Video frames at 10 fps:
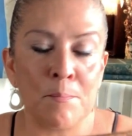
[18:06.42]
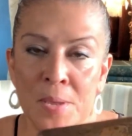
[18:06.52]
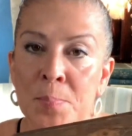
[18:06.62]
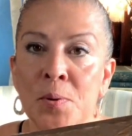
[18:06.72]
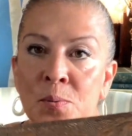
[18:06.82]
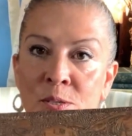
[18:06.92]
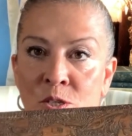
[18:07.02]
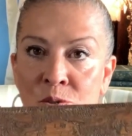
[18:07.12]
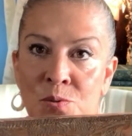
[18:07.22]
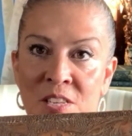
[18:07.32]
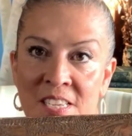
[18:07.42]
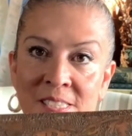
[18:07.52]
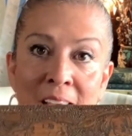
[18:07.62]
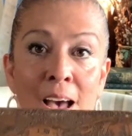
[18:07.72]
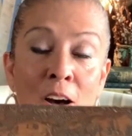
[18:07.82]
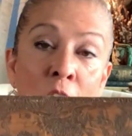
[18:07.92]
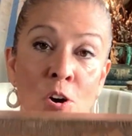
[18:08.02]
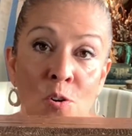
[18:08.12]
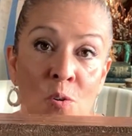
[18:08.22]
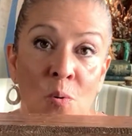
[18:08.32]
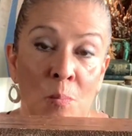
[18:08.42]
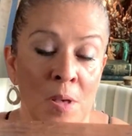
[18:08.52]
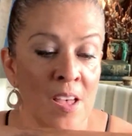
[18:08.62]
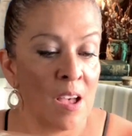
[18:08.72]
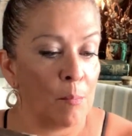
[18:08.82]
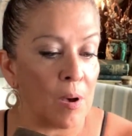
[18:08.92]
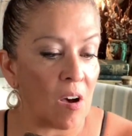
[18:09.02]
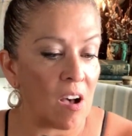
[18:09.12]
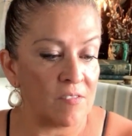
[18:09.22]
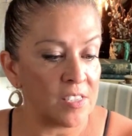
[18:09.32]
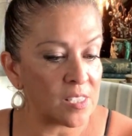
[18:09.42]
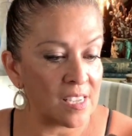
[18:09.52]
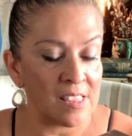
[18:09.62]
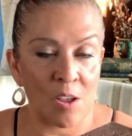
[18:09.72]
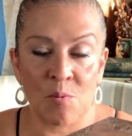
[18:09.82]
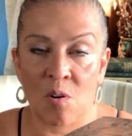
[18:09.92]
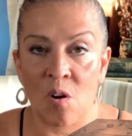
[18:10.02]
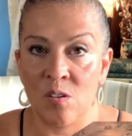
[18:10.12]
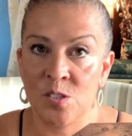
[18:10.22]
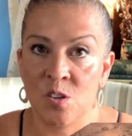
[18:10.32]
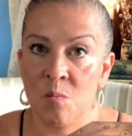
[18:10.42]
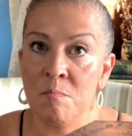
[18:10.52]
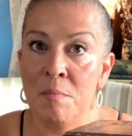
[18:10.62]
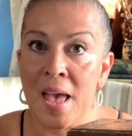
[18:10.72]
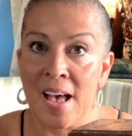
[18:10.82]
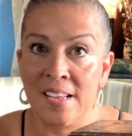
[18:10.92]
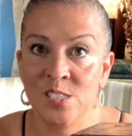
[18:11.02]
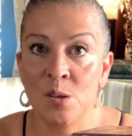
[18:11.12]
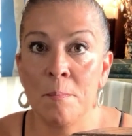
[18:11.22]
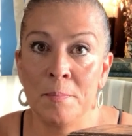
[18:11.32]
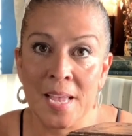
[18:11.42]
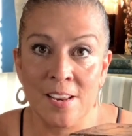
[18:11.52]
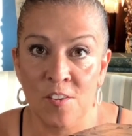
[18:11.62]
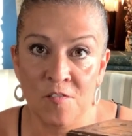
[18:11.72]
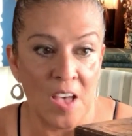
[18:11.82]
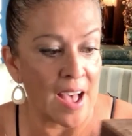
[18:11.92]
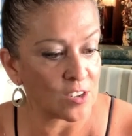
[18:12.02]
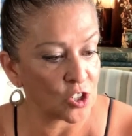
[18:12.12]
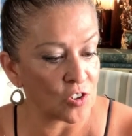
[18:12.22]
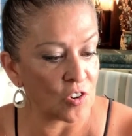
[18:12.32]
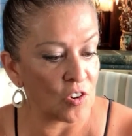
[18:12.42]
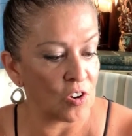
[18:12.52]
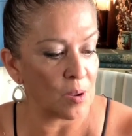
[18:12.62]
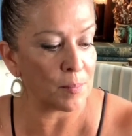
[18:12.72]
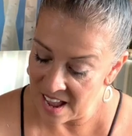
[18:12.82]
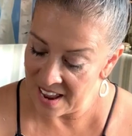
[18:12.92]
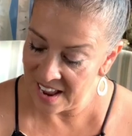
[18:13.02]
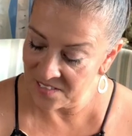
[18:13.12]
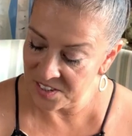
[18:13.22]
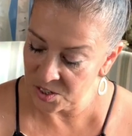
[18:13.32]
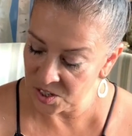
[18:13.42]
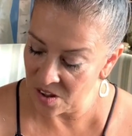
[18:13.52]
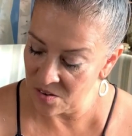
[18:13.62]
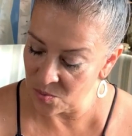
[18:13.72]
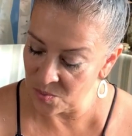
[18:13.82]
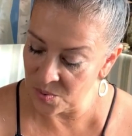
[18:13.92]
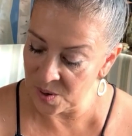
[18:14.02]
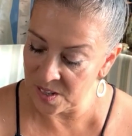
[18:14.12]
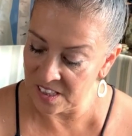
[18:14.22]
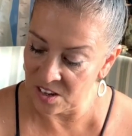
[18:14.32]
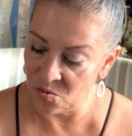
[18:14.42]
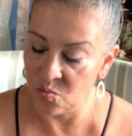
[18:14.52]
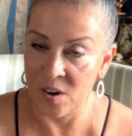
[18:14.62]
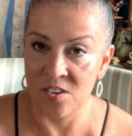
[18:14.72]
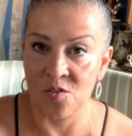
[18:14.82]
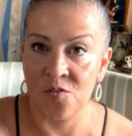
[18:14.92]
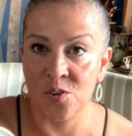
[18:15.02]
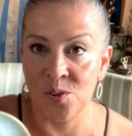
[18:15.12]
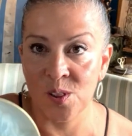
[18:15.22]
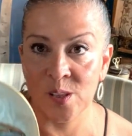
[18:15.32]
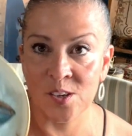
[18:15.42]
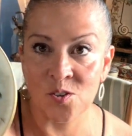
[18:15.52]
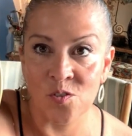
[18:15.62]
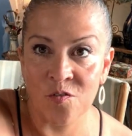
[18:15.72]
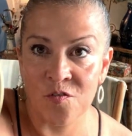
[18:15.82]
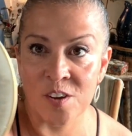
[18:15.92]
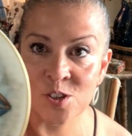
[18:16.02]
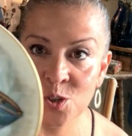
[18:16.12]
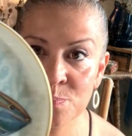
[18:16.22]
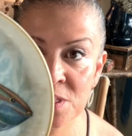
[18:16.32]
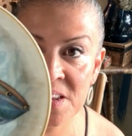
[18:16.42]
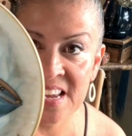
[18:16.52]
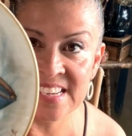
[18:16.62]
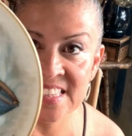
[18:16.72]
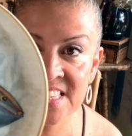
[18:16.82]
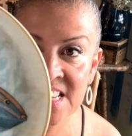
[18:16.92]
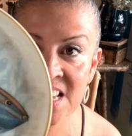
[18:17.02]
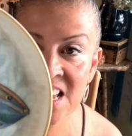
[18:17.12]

people would do these at home, but obviously they were also mass manufactured. I have this really wonderful little fish plate.